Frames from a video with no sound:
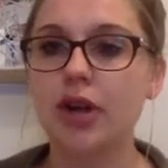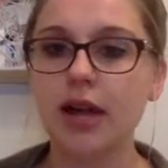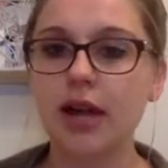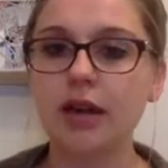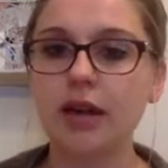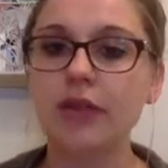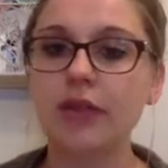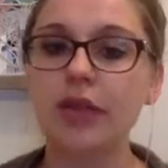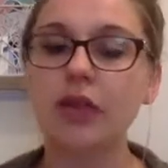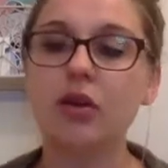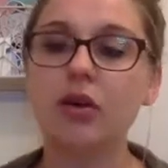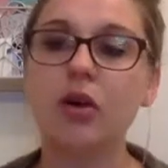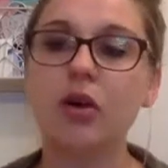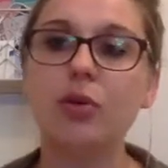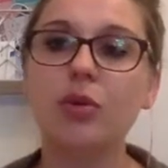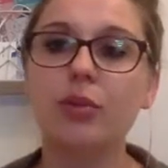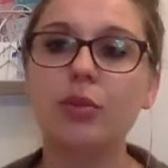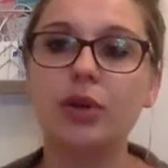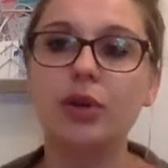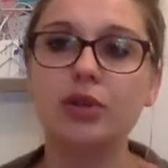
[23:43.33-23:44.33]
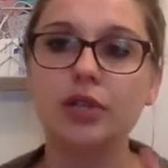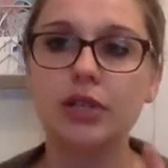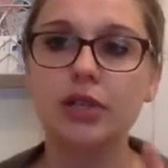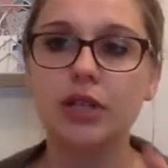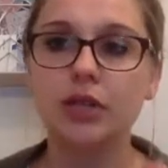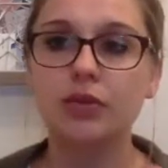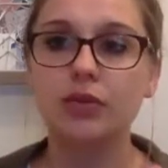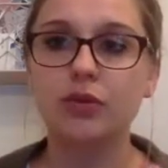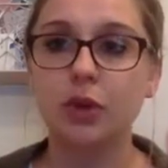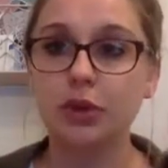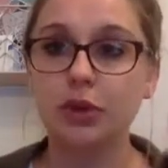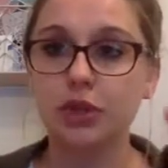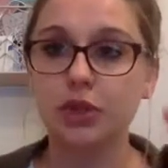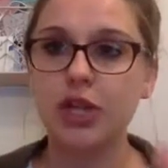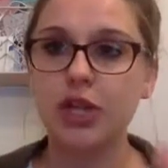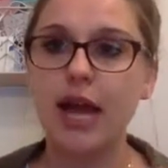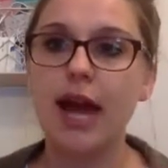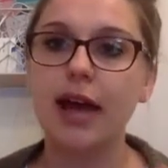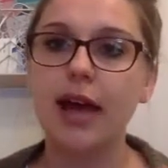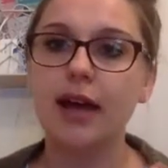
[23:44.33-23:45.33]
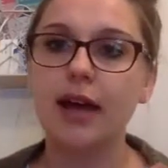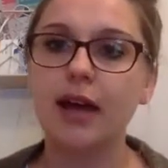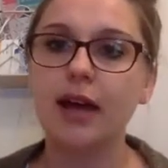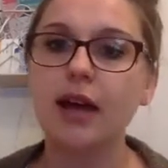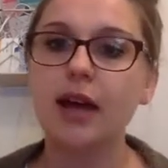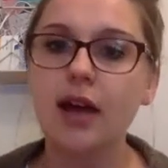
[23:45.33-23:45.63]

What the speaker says: kind of like your own personally enrolled chat,